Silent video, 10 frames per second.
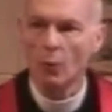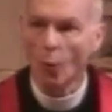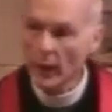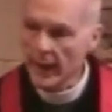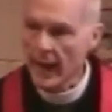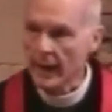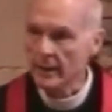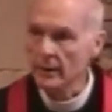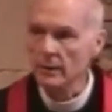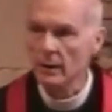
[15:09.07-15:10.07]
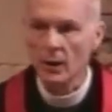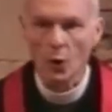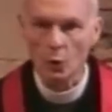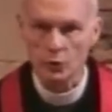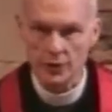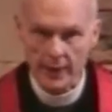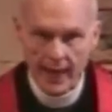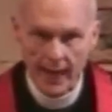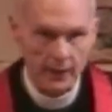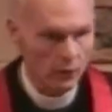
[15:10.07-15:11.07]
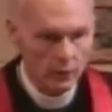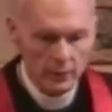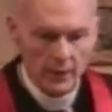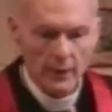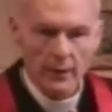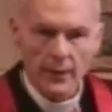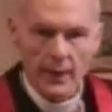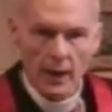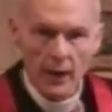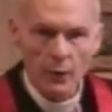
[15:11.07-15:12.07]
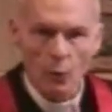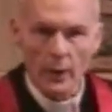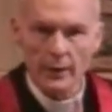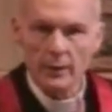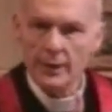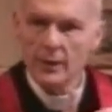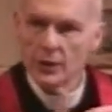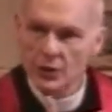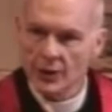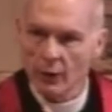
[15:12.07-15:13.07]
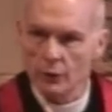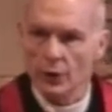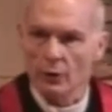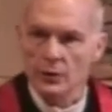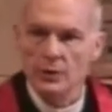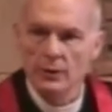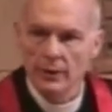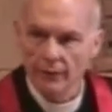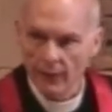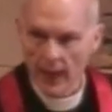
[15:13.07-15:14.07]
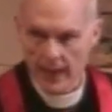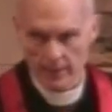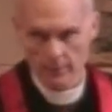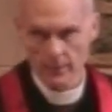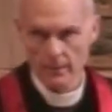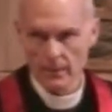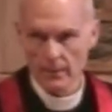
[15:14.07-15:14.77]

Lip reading: One hand holds the candle, the other one shelters the flame.